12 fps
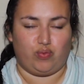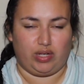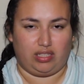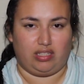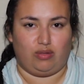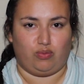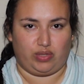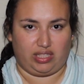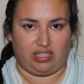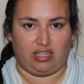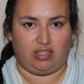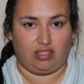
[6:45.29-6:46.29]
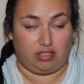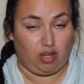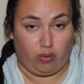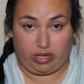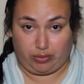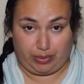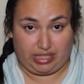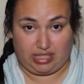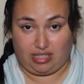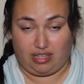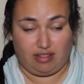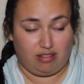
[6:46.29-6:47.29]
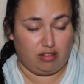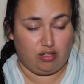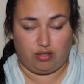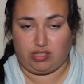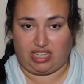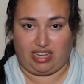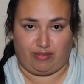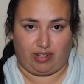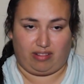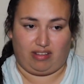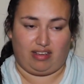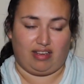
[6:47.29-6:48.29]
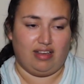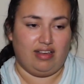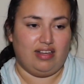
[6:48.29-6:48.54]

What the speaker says: really going crazy and losing everything.